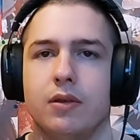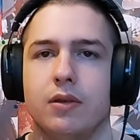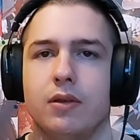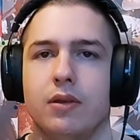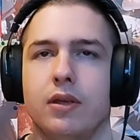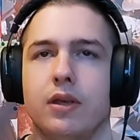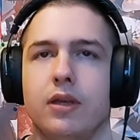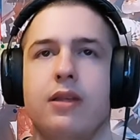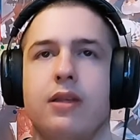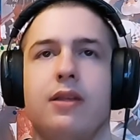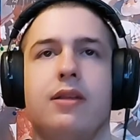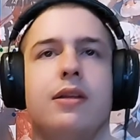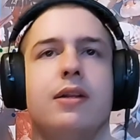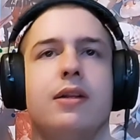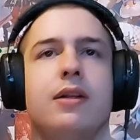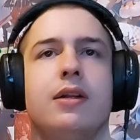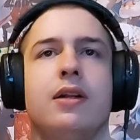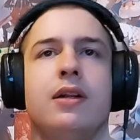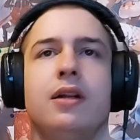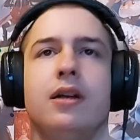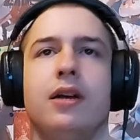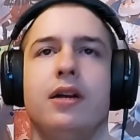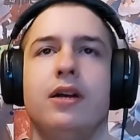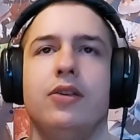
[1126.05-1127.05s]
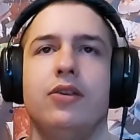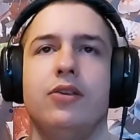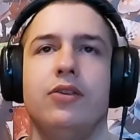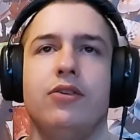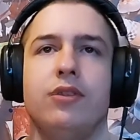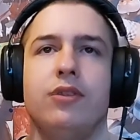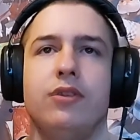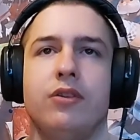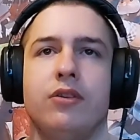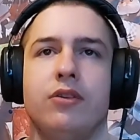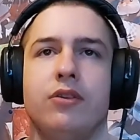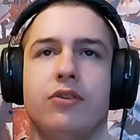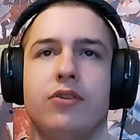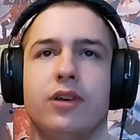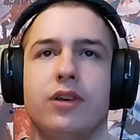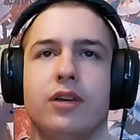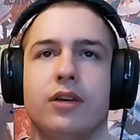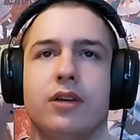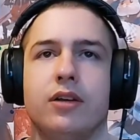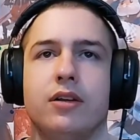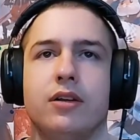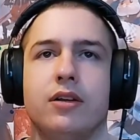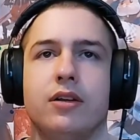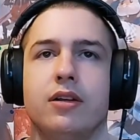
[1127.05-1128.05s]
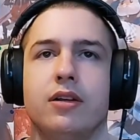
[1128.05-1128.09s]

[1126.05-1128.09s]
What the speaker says: Yeah. I just sit in a chair.